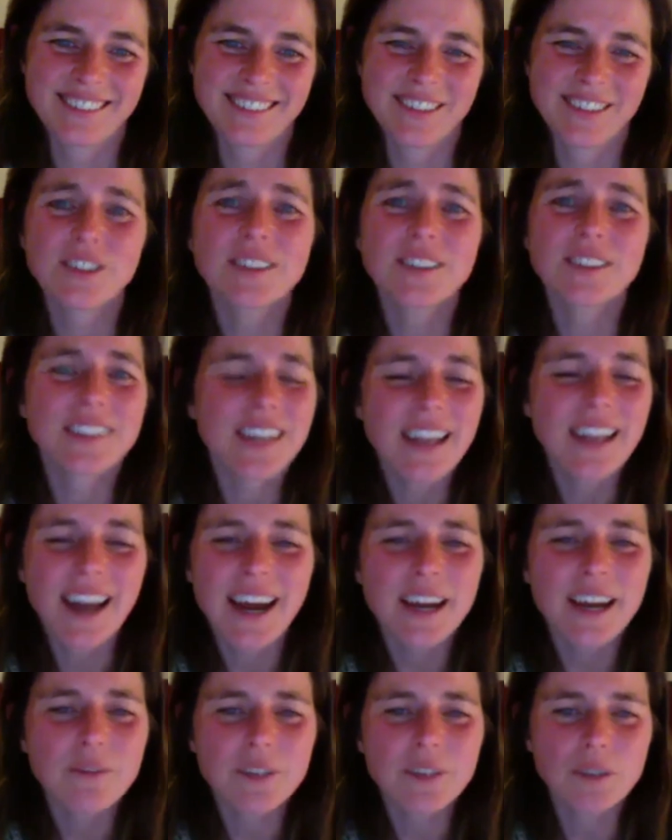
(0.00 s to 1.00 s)
not the
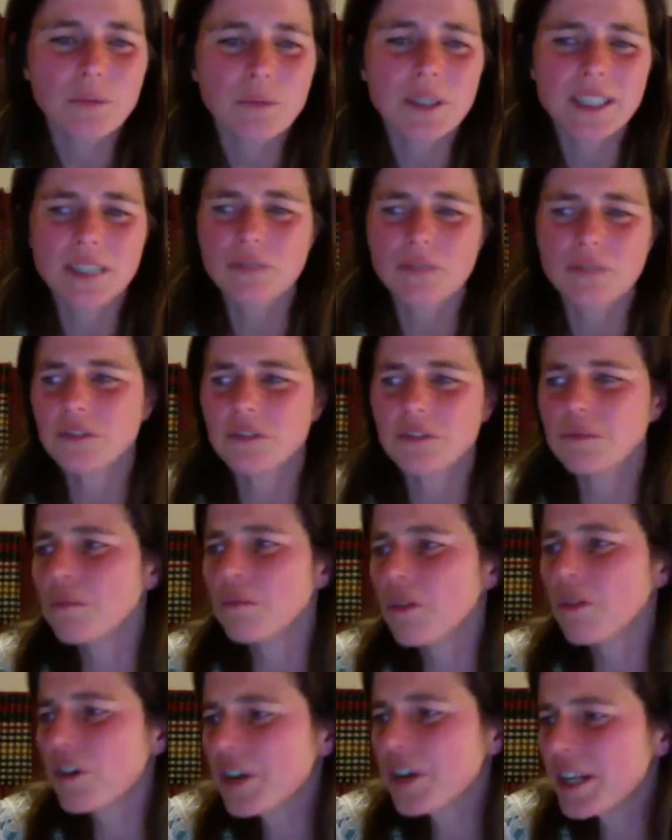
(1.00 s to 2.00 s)
life that will give you
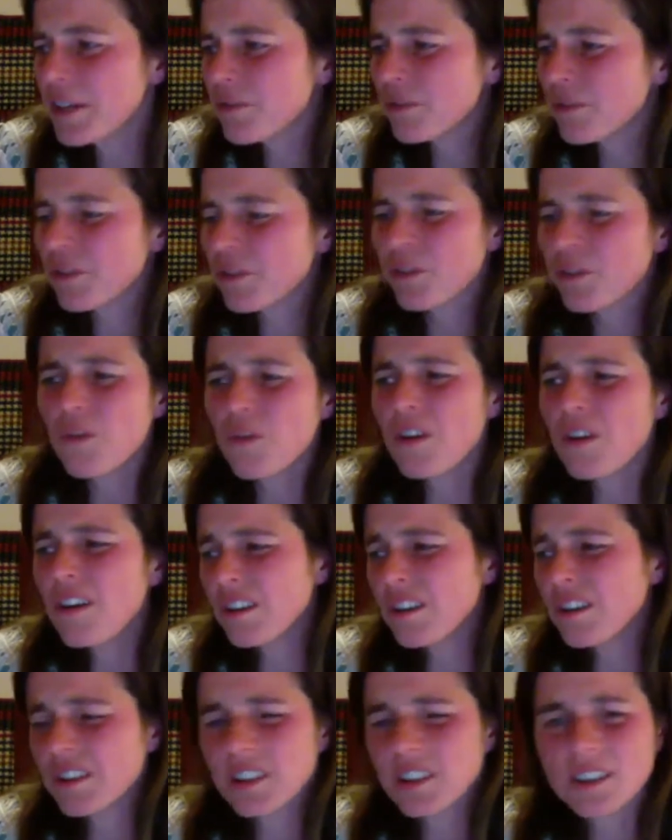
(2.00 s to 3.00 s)
money for
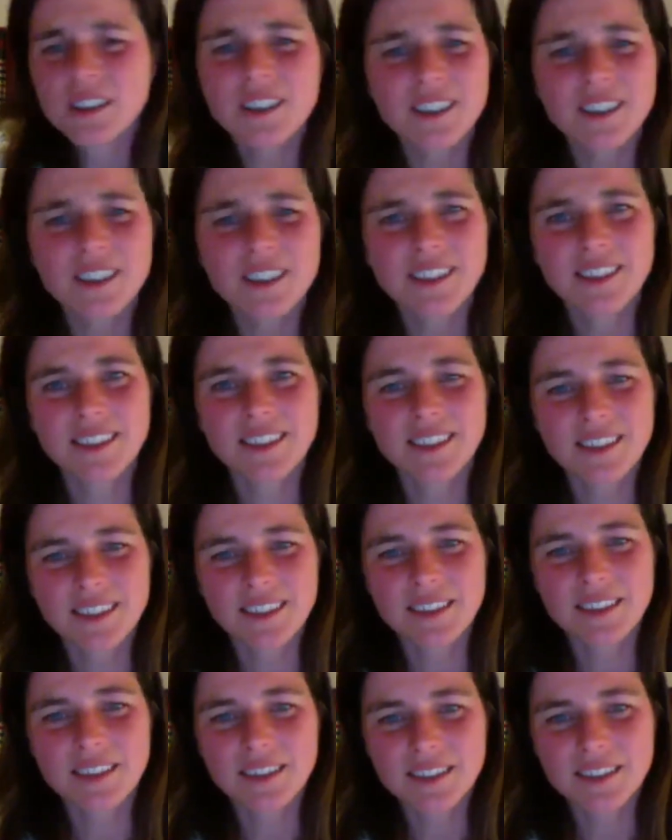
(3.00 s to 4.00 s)
what?
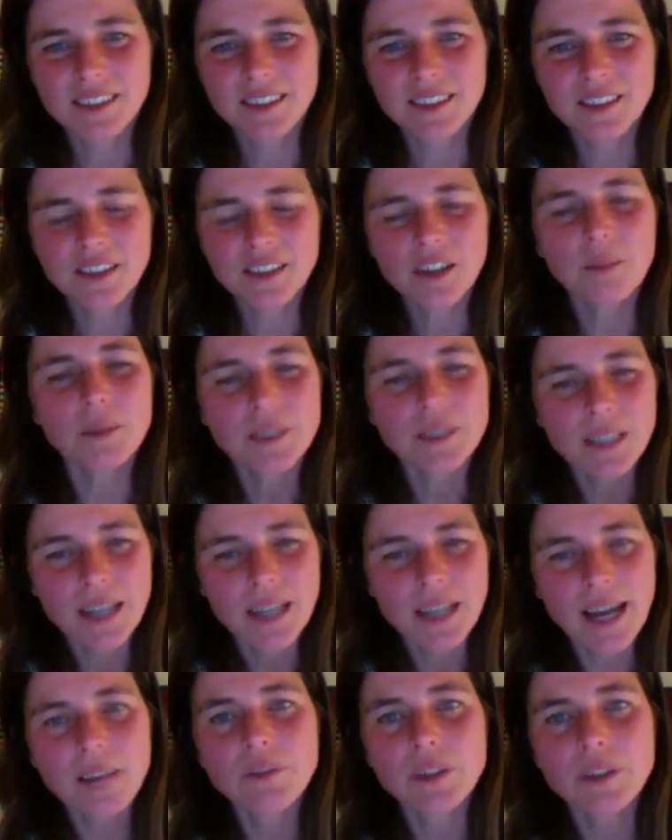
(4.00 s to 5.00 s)
but the
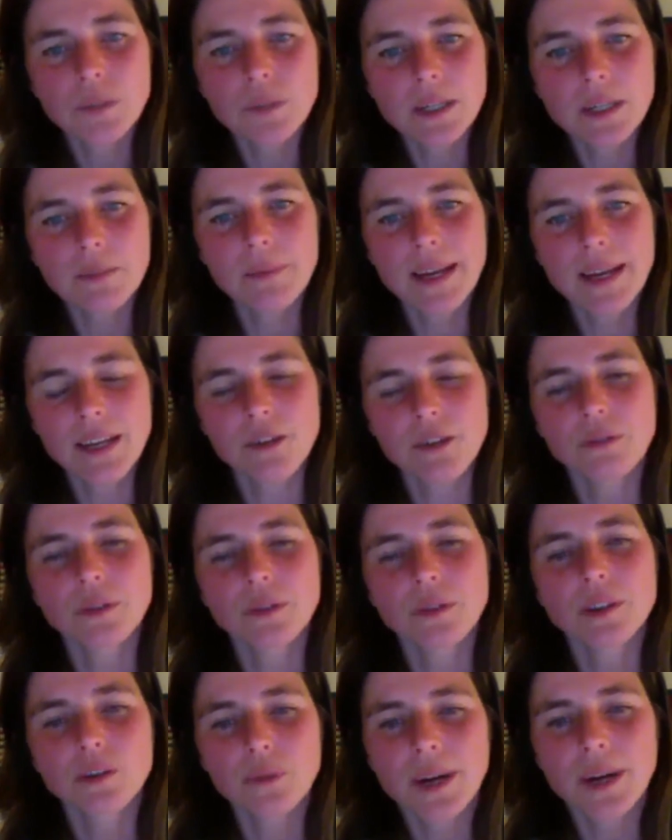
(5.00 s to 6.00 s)
life that will make
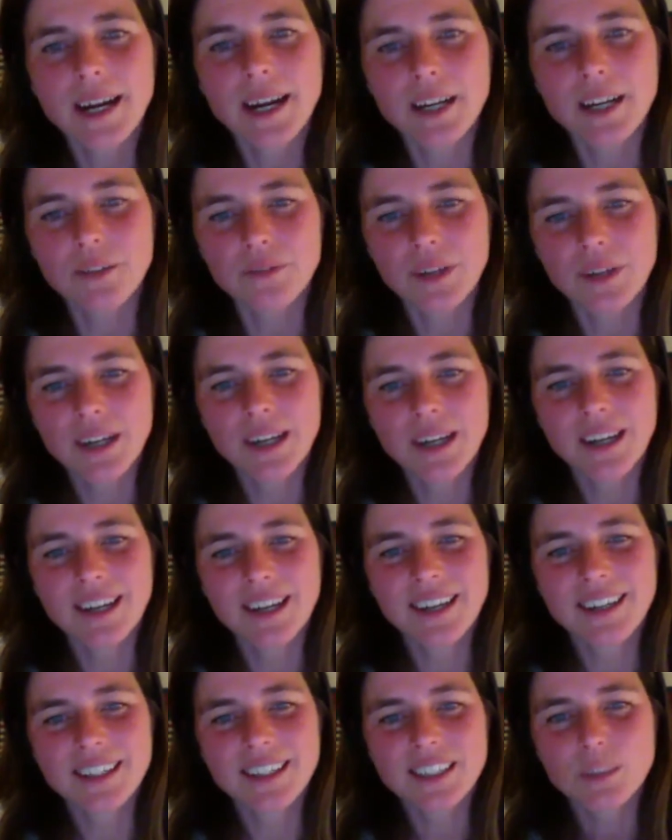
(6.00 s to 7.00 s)
you thrive
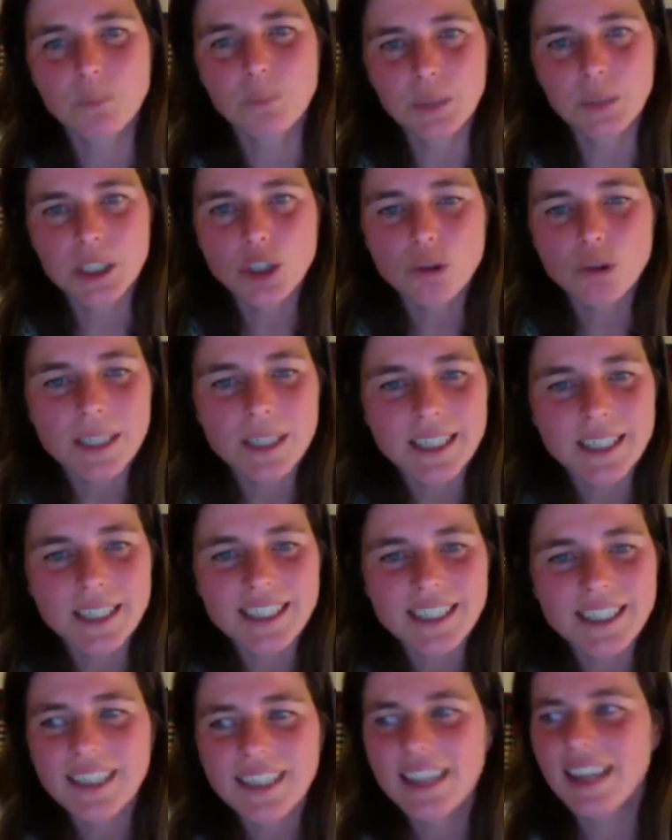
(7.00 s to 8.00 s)

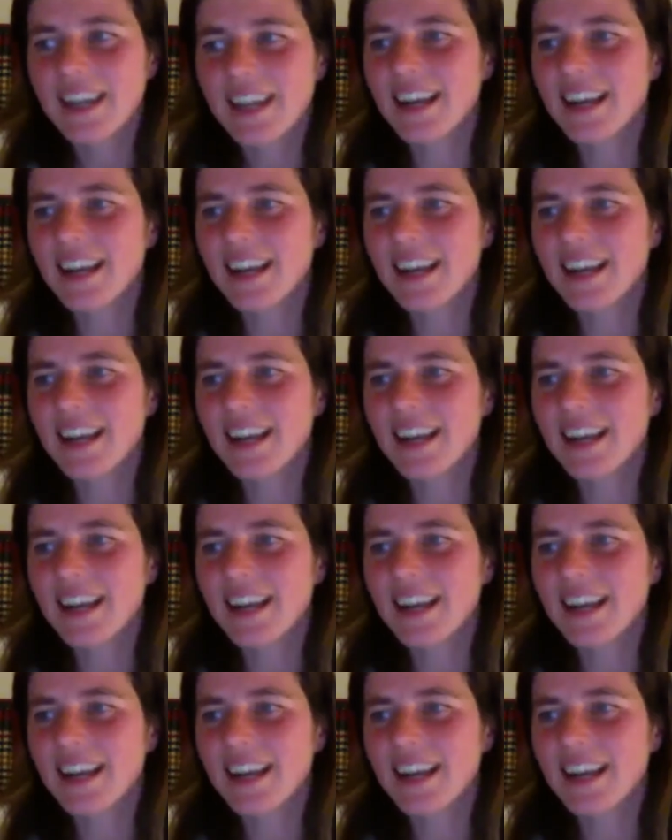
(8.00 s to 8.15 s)
spiritually,